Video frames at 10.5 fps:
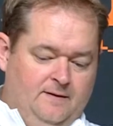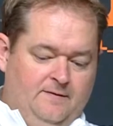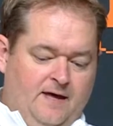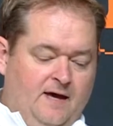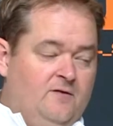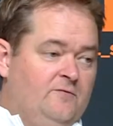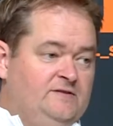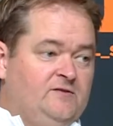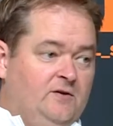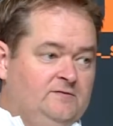The end
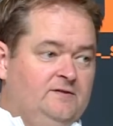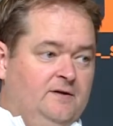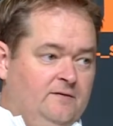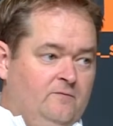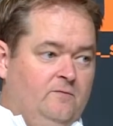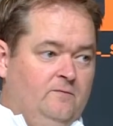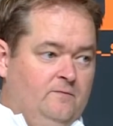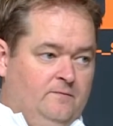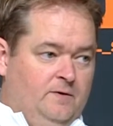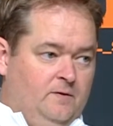result of,
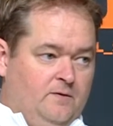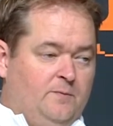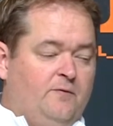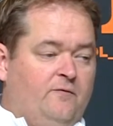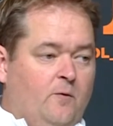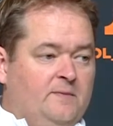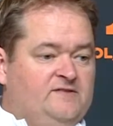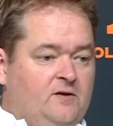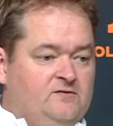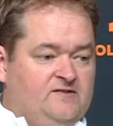you know, the
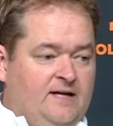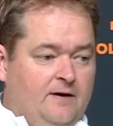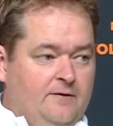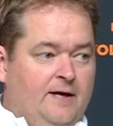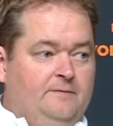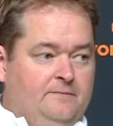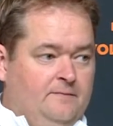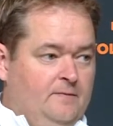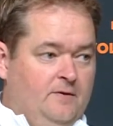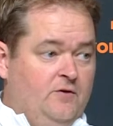performance on Saturday,
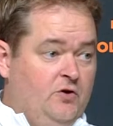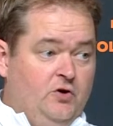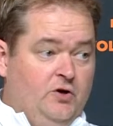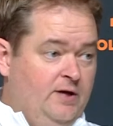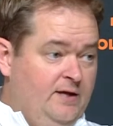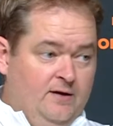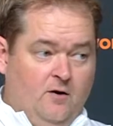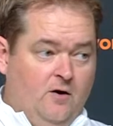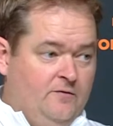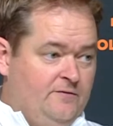the good in
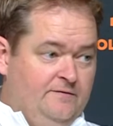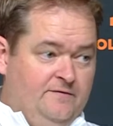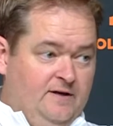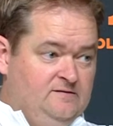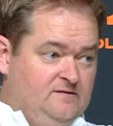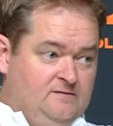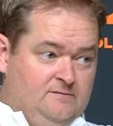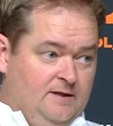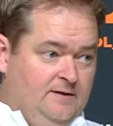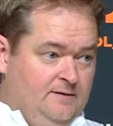all three phases,
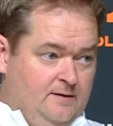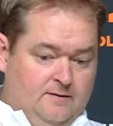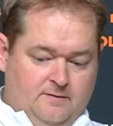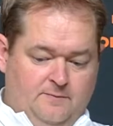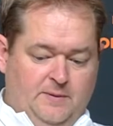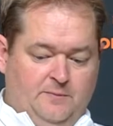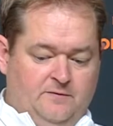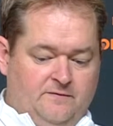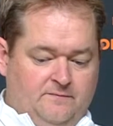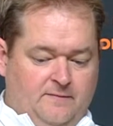right? People,
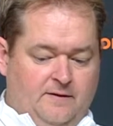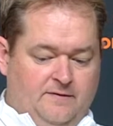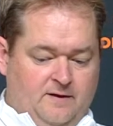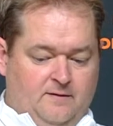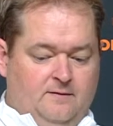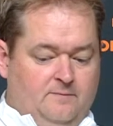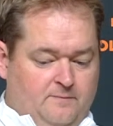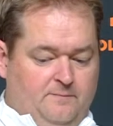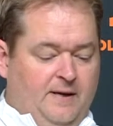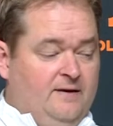I think,
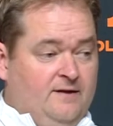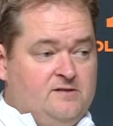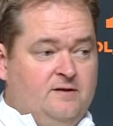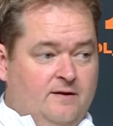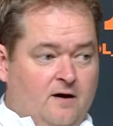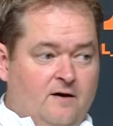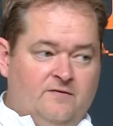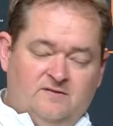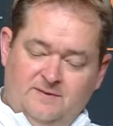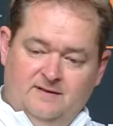paid attention to the
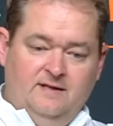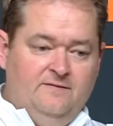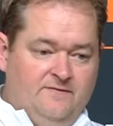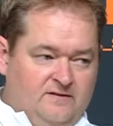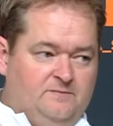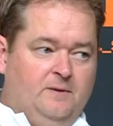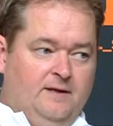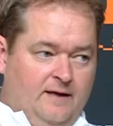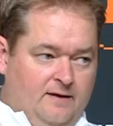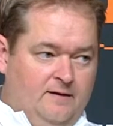offense, but the defense played
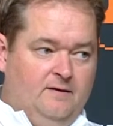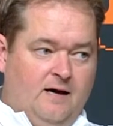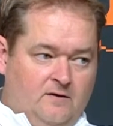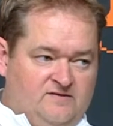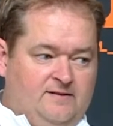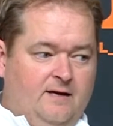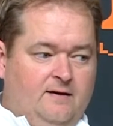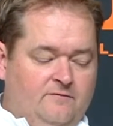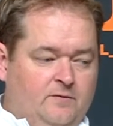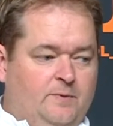a
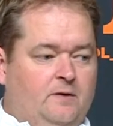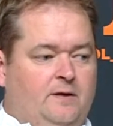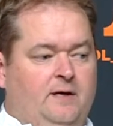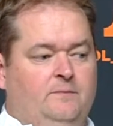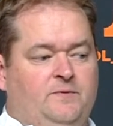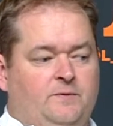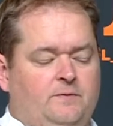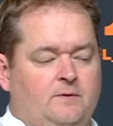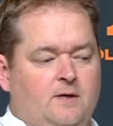outstanding football game too.